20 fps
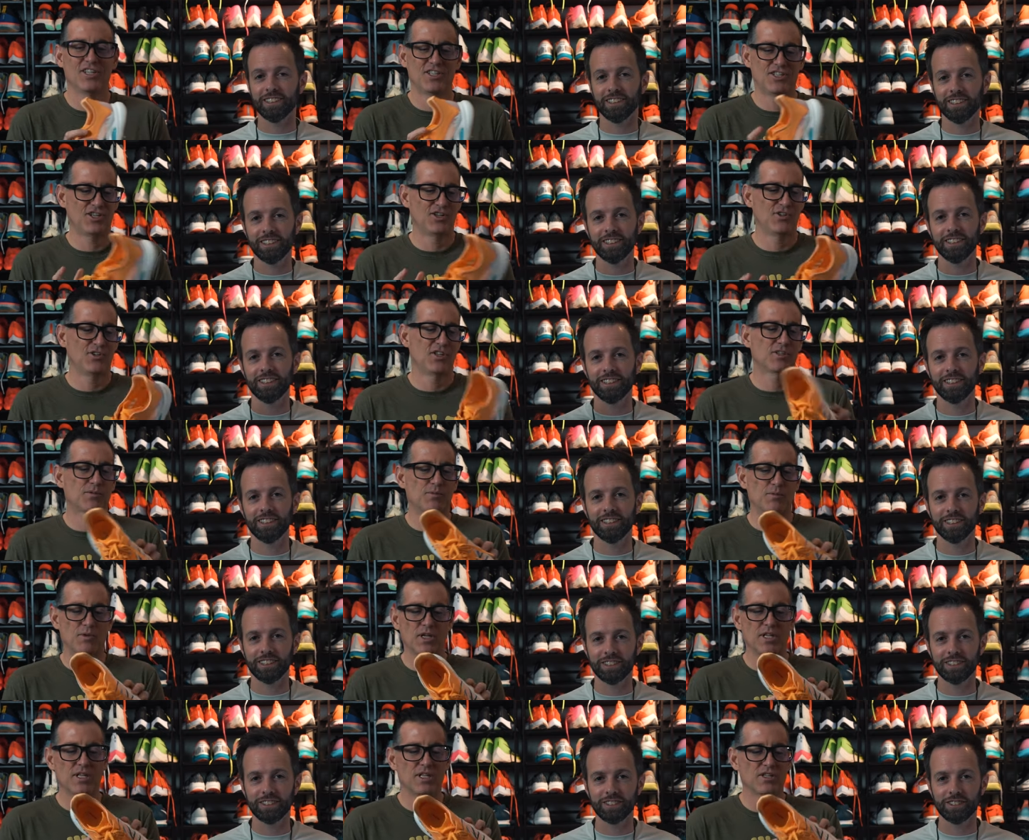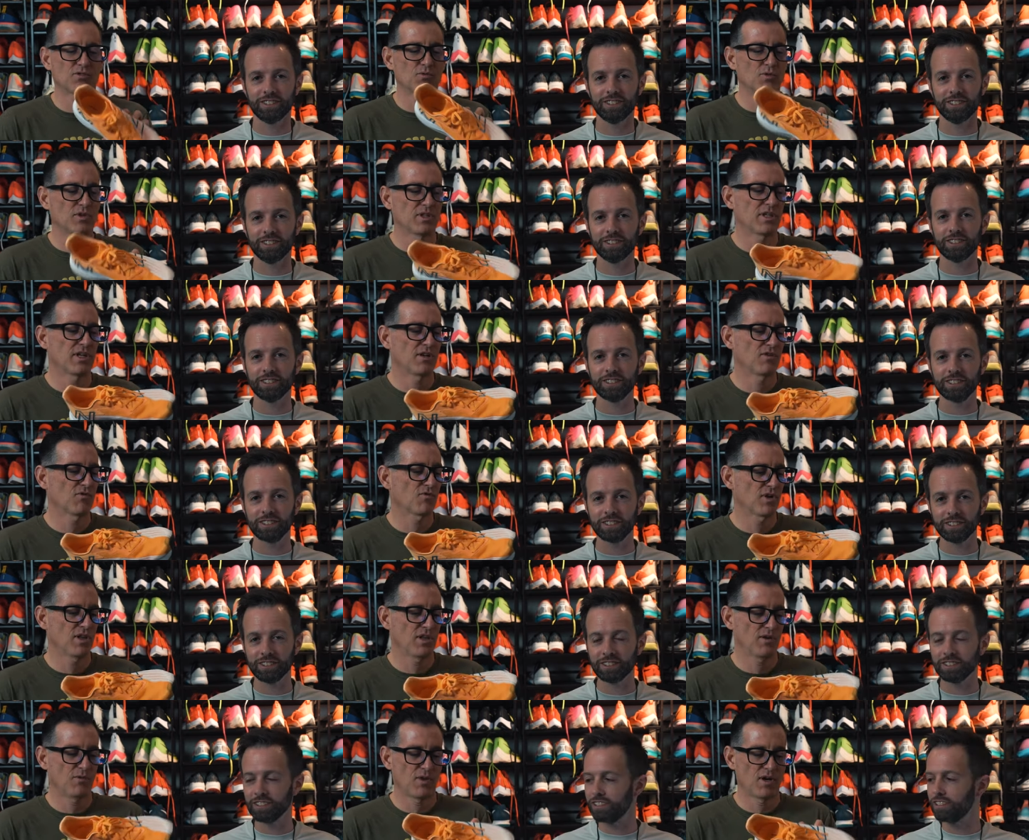Speaker 1: this shoe. This this one did
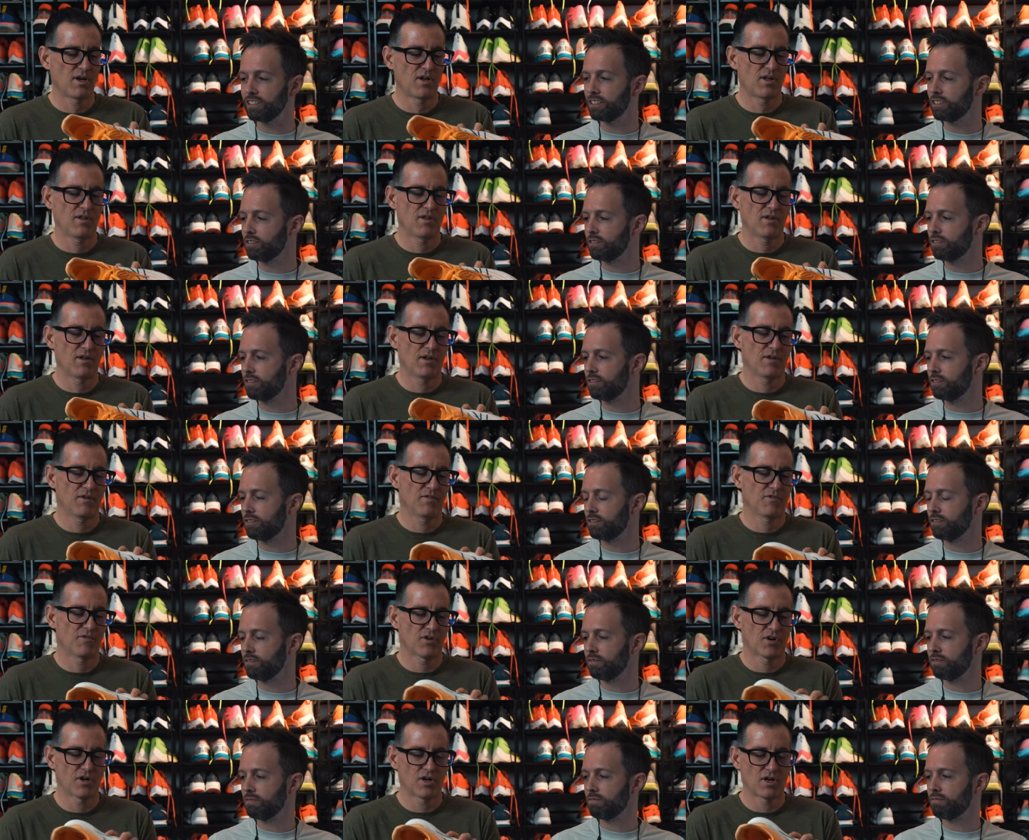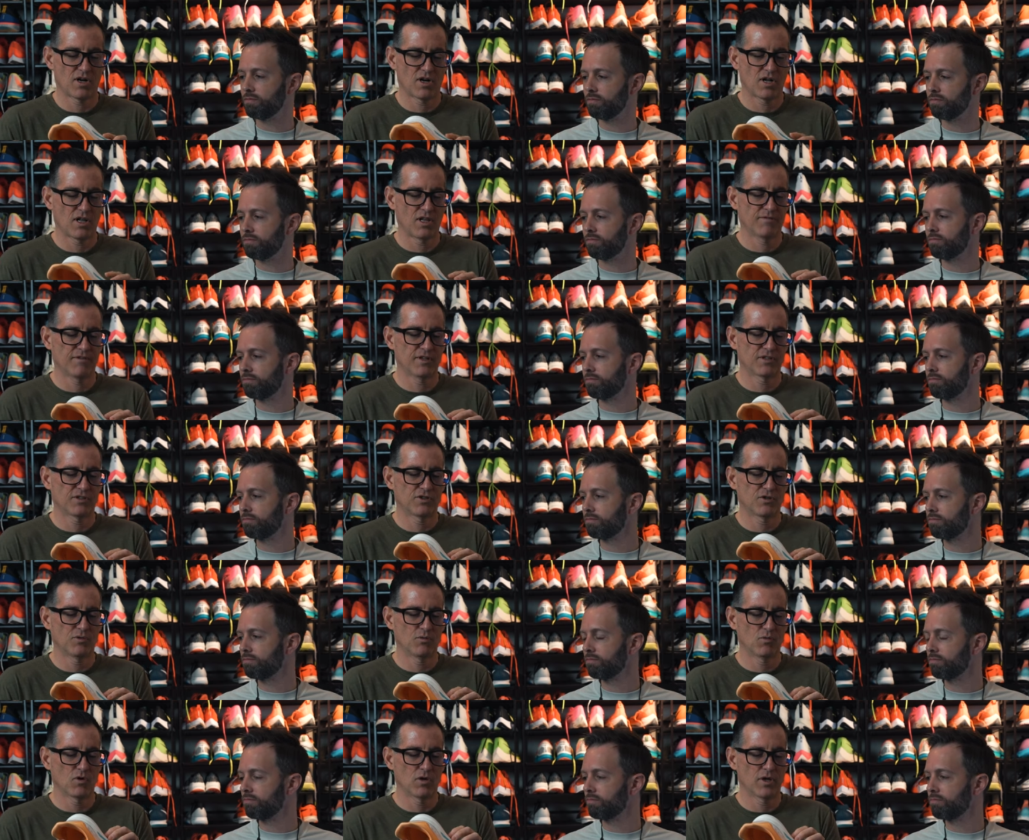really well for all of
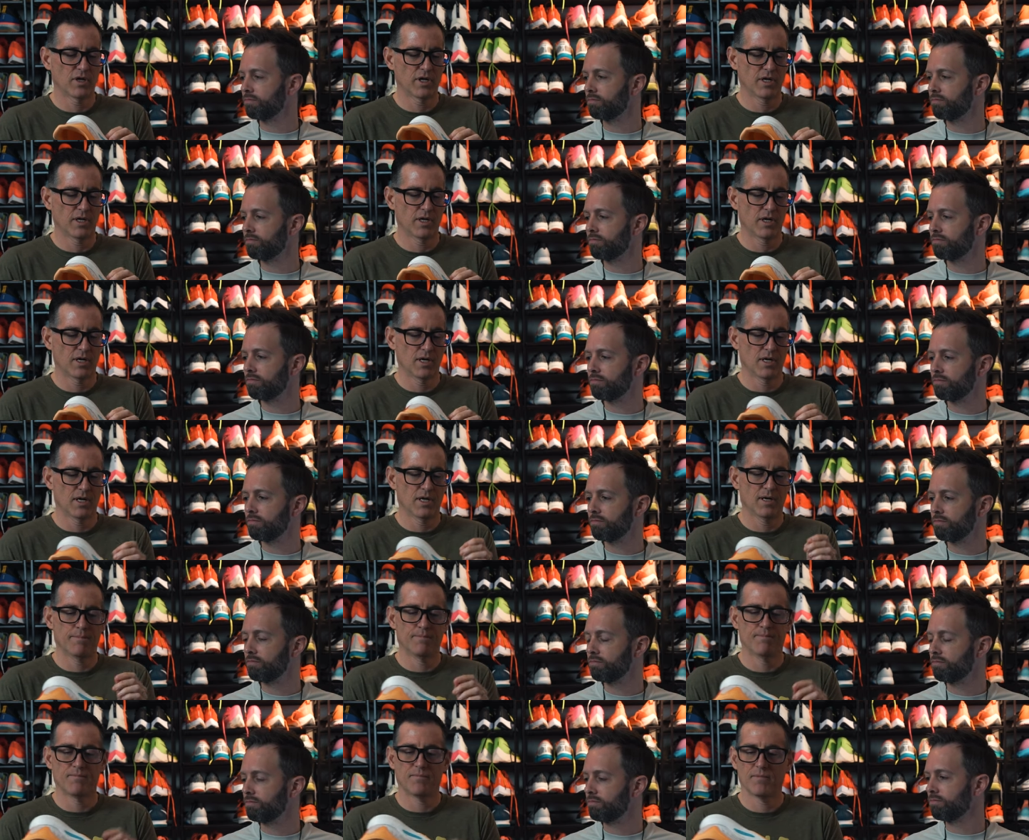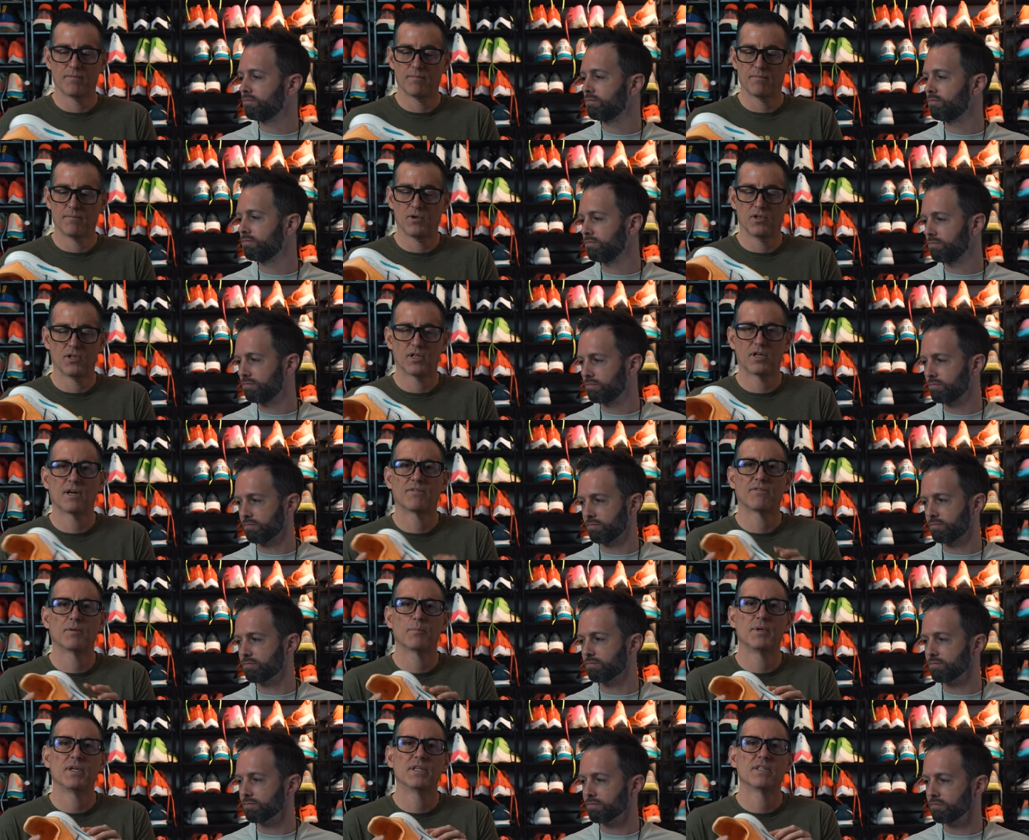us who wore it, um, pulling
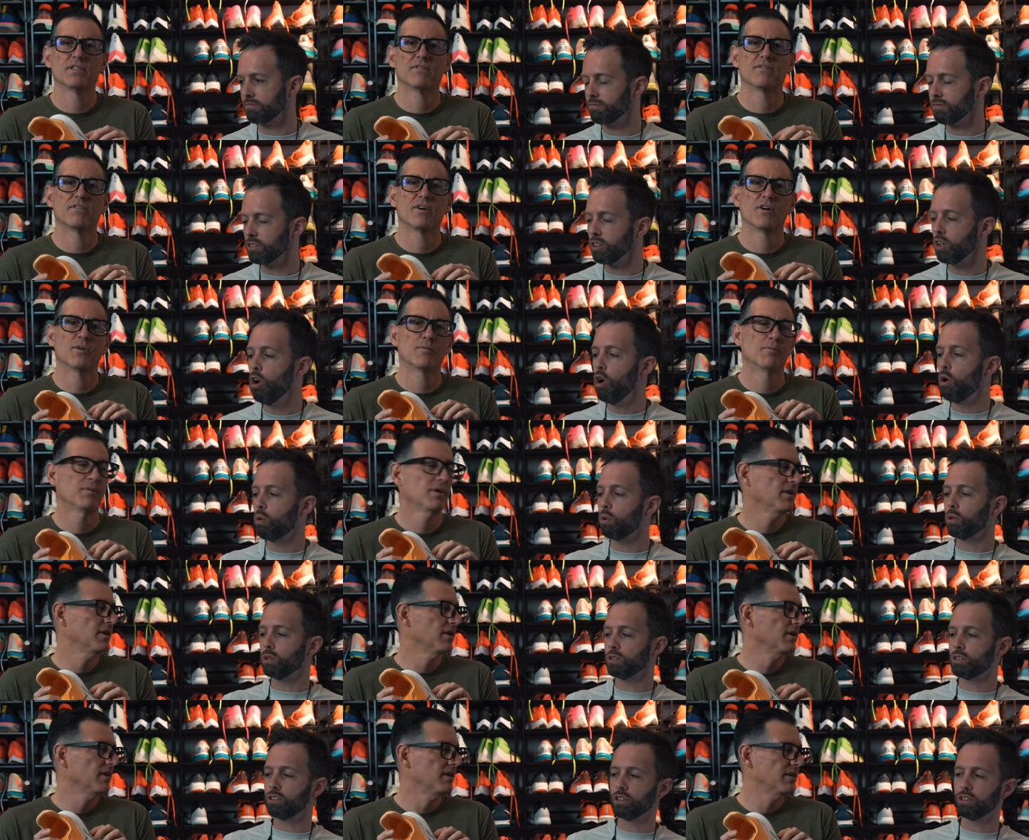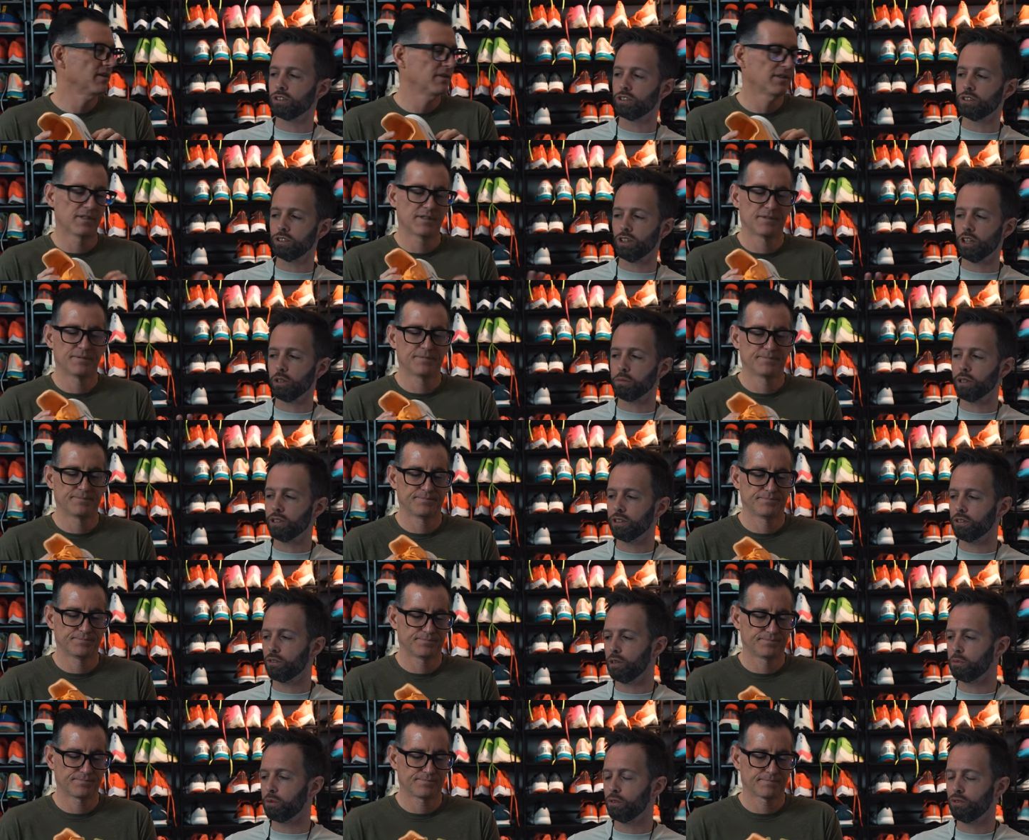off a piece of foam.
Speaker 2: Well, so talk
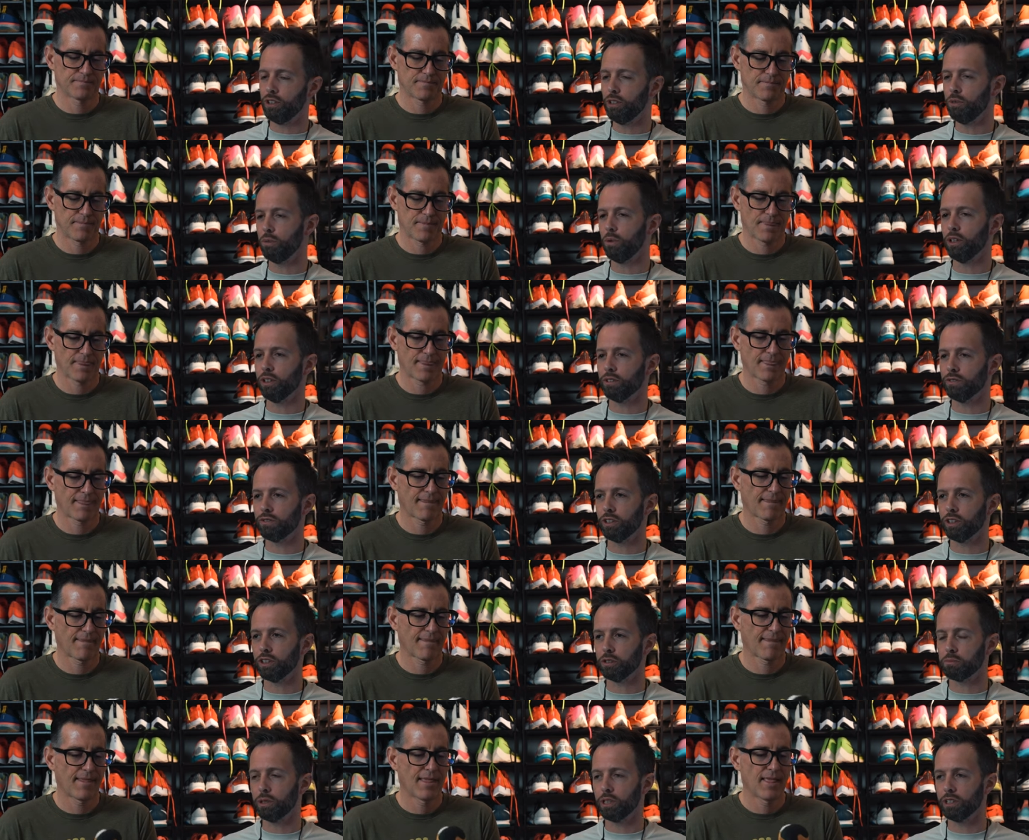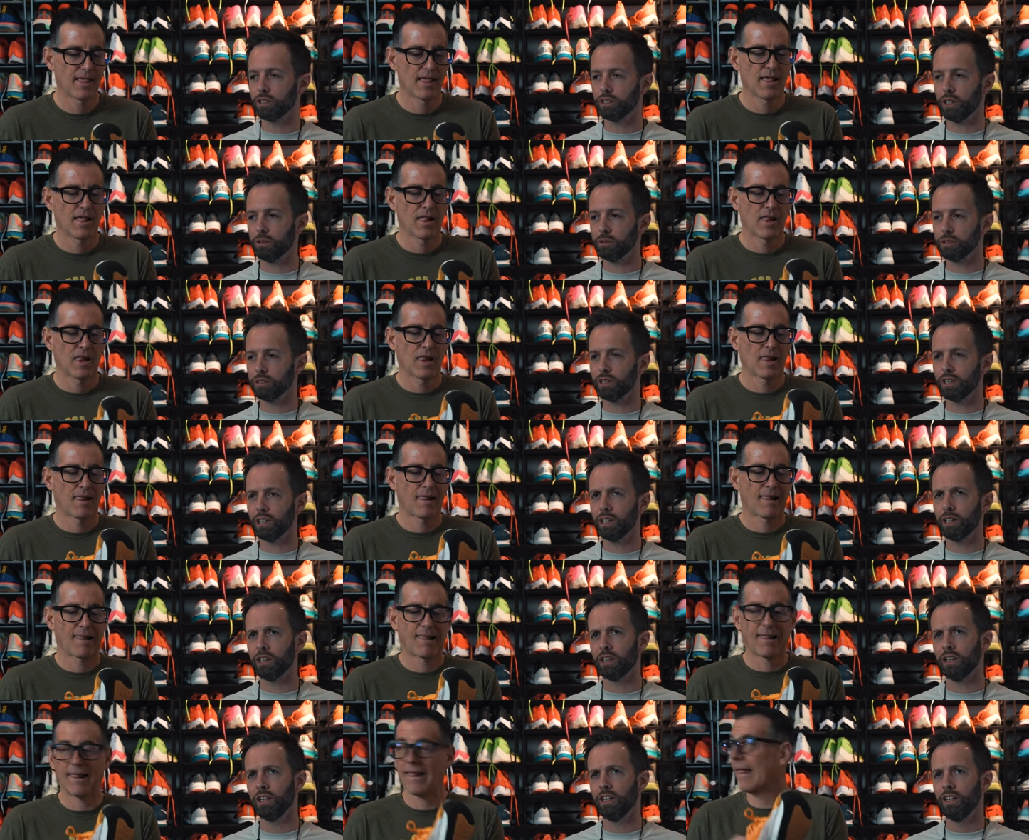about the Rebel V1 first, because that was
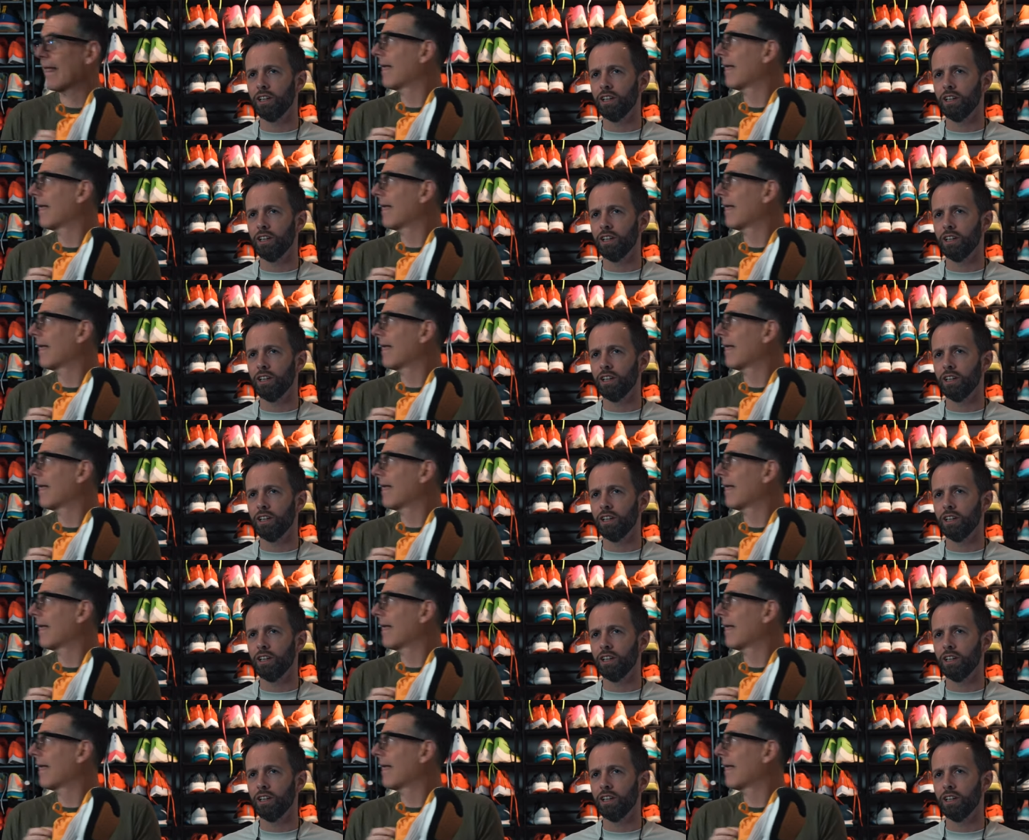like,